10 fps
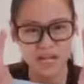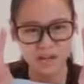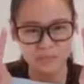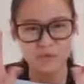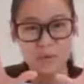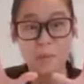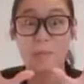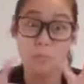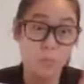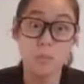kind of
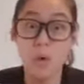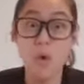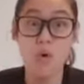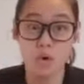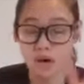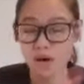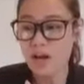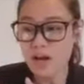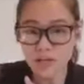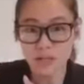movement more
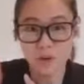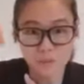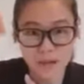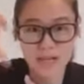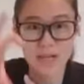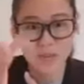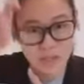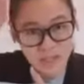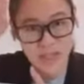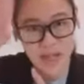as you're picking
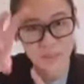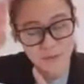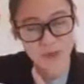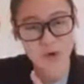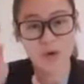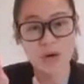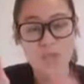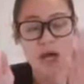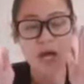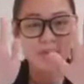things up, you know,
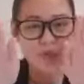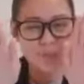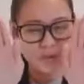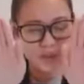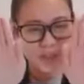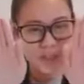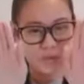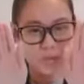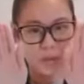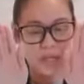and we don't really
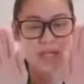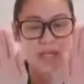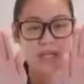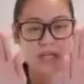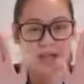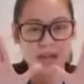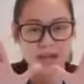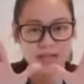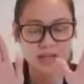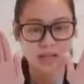squeeze the
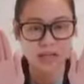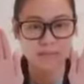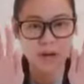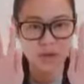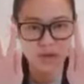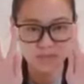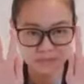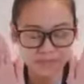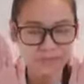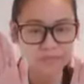hand in this much.
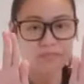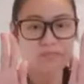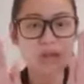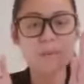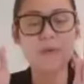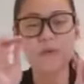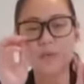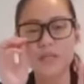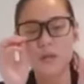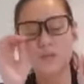But the
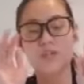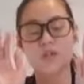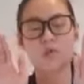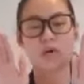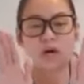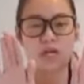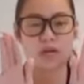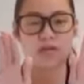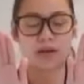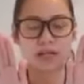reason we're still working
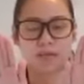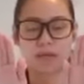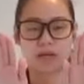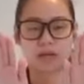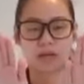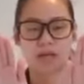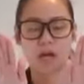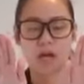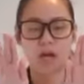on that is because